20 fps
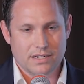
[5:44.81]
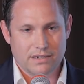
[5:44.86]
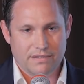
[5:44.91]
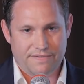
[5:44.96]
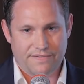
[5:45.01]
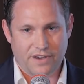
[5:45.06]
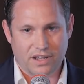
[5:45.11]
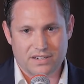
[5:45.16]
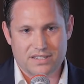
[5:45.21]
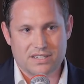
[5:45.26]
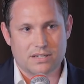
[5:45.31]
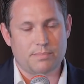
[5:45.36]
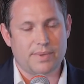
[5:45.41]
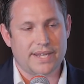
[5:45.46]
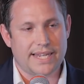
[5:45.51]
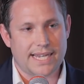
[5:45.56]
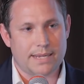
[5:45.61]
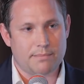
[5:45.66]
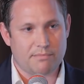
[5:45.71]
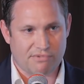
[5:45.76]
fun to
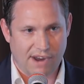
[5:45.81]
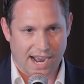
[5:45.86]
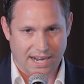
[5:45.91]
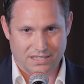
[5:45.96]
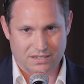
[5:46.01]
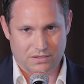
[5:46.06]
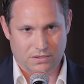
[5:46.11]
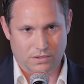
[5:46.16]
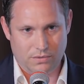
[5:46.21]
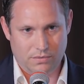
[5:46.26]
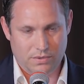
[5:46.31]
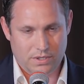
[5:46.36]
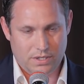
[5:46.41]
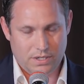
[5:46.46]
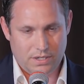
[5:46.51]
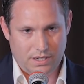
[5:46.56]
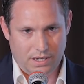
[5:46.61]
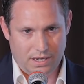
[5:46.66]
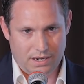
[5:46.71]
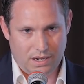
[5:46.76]
be in, practical,
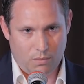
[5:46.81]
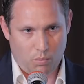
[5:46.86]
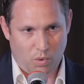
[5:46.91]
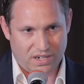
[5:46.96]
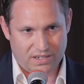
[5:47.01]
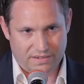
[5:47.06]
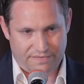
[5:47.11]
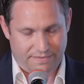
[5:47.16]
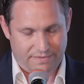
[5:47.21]
and